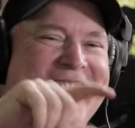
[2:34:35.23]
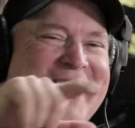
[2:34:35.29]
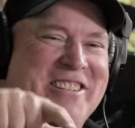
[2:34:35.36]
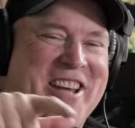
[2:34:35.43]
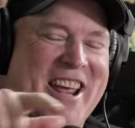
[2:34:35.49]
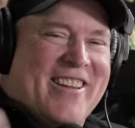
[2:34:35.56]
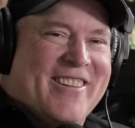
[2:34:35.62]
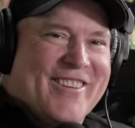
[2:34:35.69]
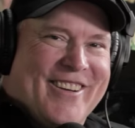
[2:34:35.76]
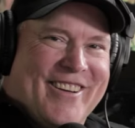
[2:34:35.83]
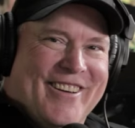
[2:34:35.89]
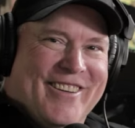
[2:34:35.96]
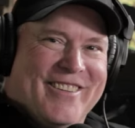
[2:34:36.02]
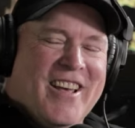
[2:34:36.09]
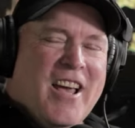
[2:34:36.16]
Chandler
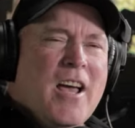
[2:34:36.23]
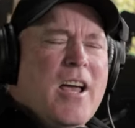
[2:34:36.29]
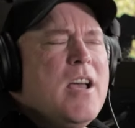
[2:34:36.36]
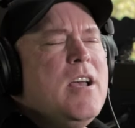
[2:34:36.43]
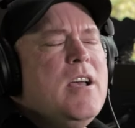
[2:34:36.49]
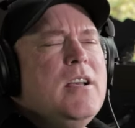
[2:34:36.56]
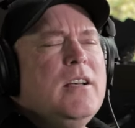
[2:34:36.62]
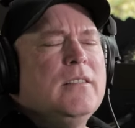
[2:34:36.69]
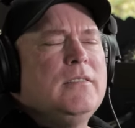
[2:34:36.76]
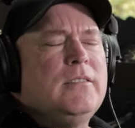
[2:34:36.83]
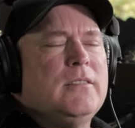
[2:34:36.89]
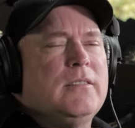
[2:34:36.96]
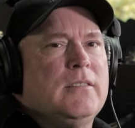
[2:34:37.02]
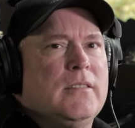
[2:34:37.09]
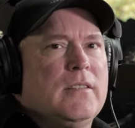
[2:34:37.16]
goes,
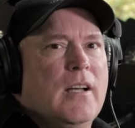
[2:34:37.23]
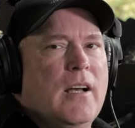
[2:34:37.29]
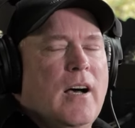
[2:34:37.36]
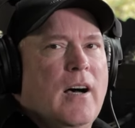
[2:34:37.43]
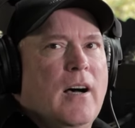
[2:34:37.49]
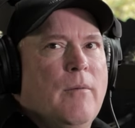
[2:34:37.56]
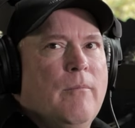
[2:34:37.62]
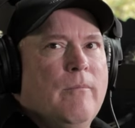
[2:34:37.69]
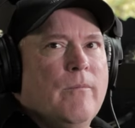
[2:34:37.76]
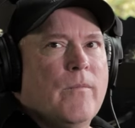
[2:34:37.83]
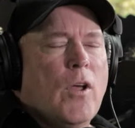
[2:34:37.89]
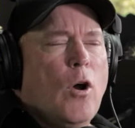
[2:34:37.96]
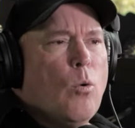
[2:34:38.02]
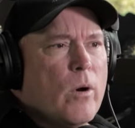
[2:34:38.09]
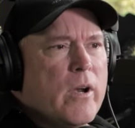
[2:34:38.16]
oh,
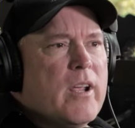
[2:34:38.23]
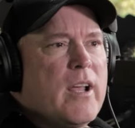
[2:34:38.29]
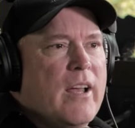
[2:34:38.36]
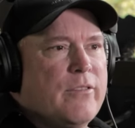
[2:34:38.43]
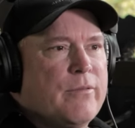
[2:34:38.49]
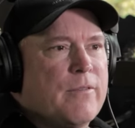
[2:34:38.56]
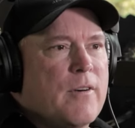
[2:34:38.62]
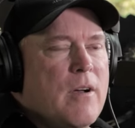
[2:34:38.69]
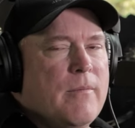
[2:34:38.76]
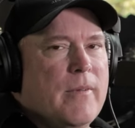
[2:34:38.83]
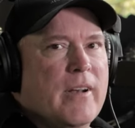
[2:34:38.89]
where are you guys from?